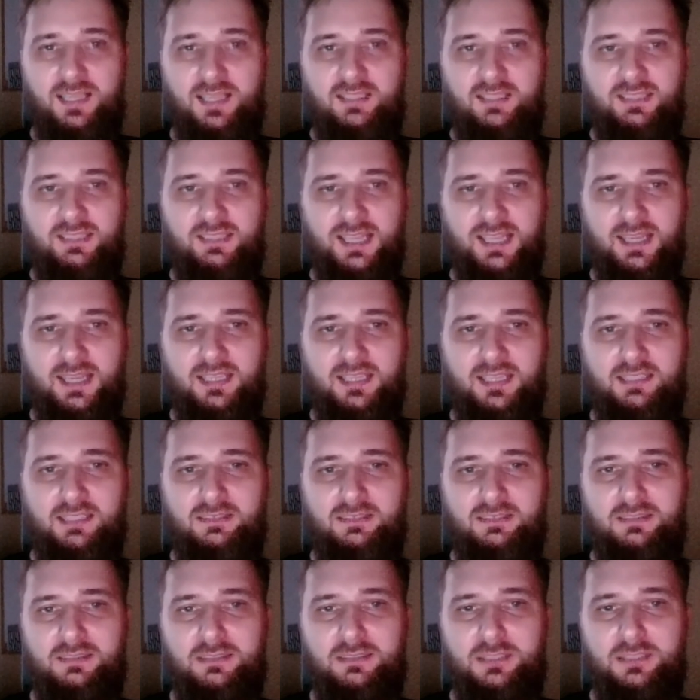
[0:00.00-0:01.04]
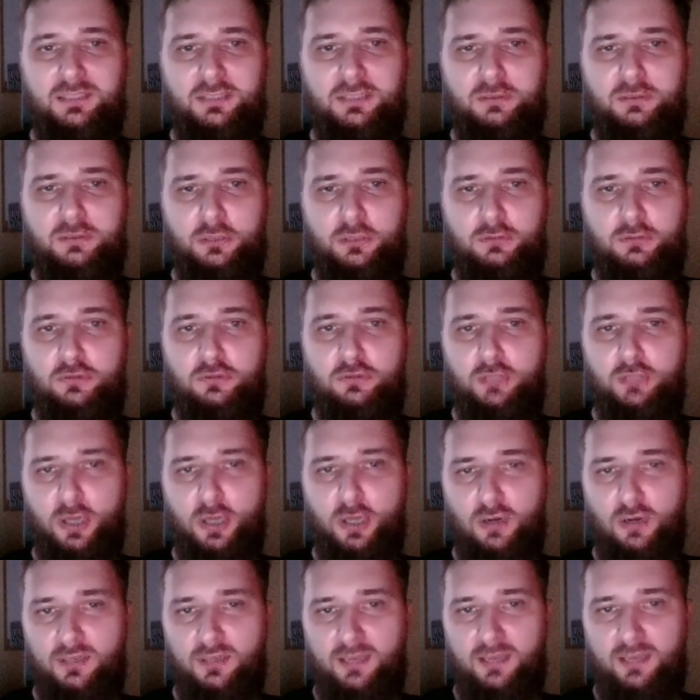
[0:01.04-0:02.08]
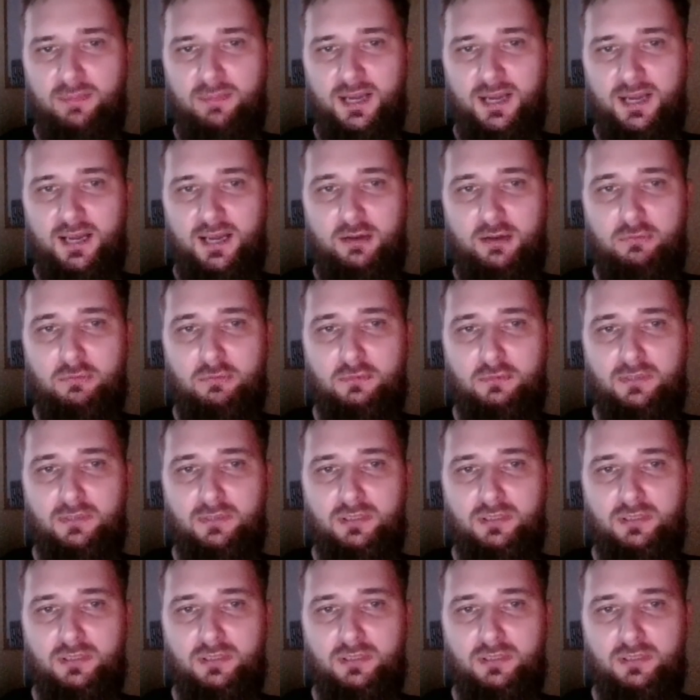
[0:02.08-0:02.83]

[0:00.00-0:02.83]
They did not talk about